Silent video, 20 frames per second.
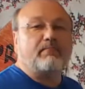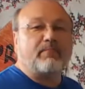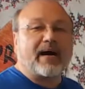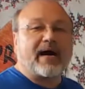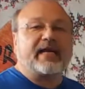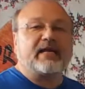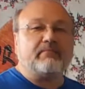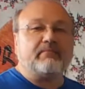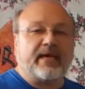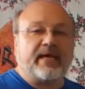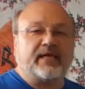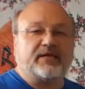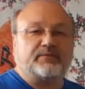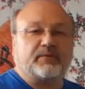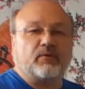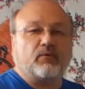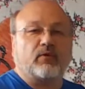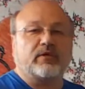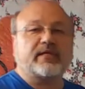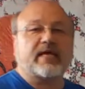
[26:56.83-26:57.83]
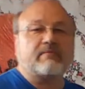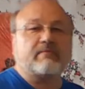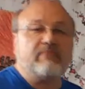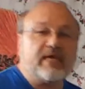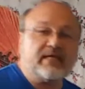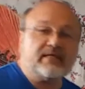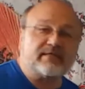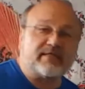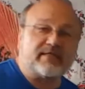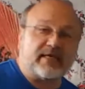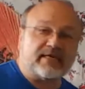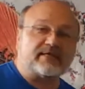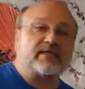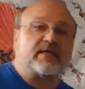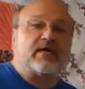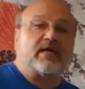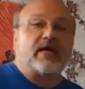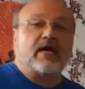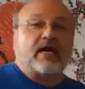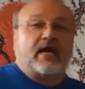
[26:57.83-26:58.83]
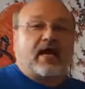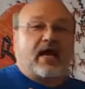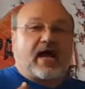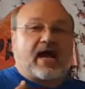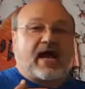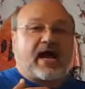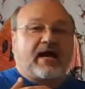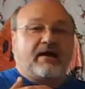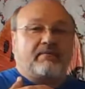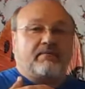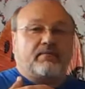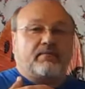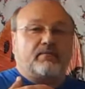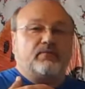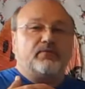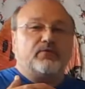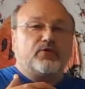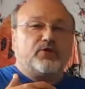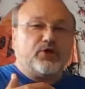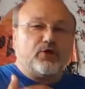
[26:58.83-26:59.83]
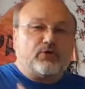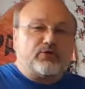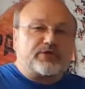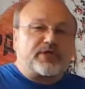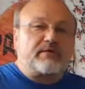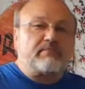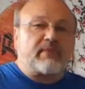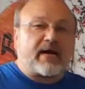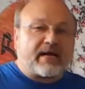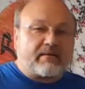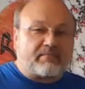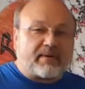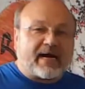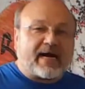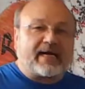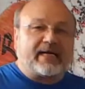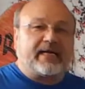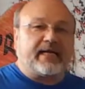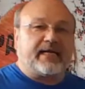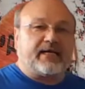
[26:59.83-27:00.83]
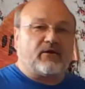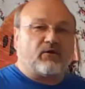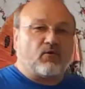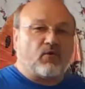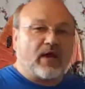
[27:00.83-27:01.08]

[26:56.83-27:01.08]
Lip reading: body management. What that means is I'm using my body in a